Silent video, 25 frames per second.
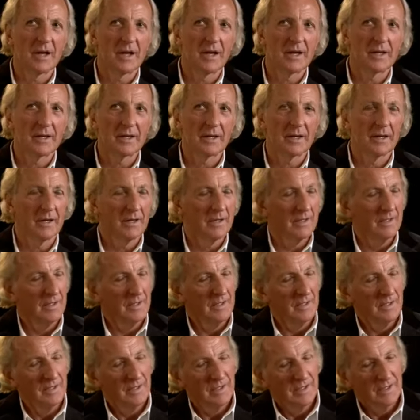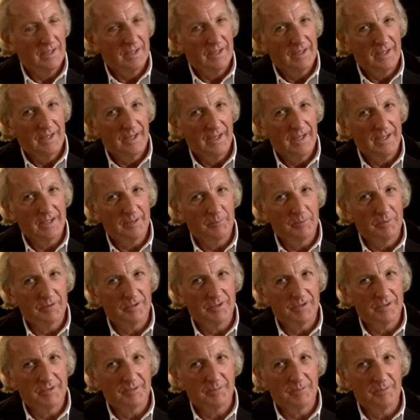I had
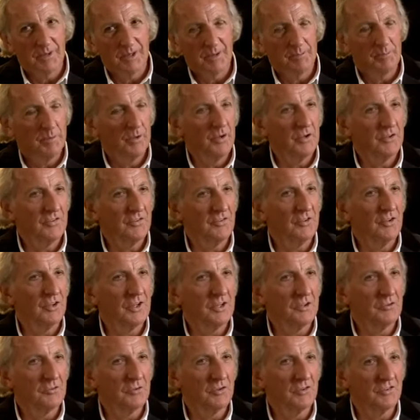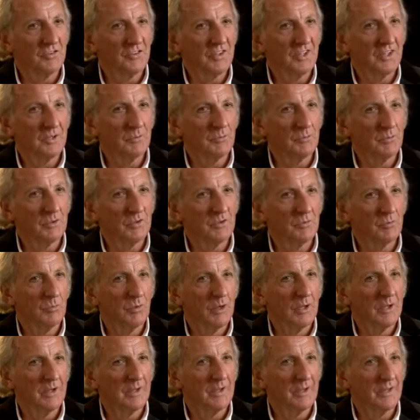a personal interest in was
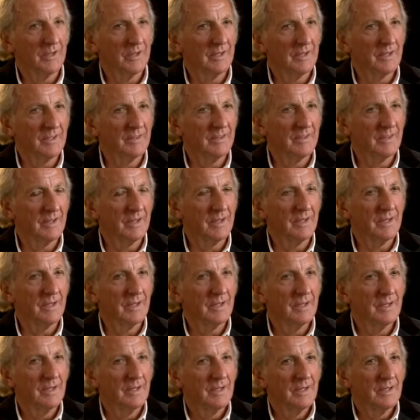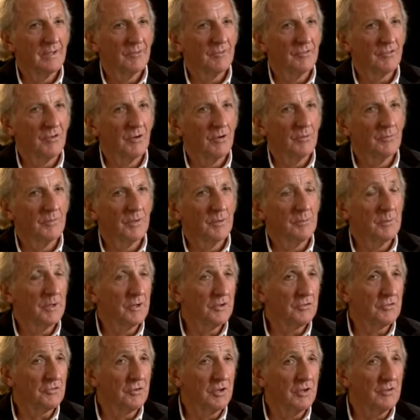one that from the
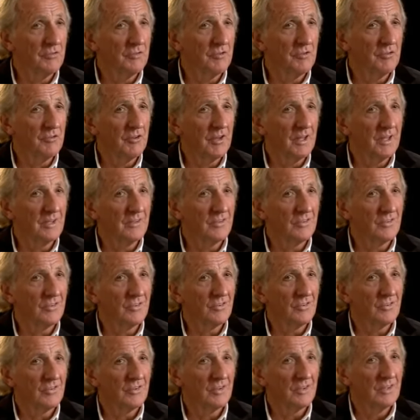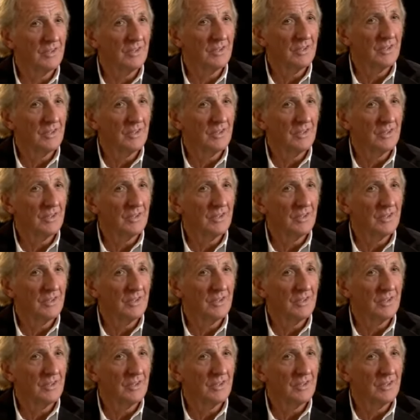Ministry of Defence,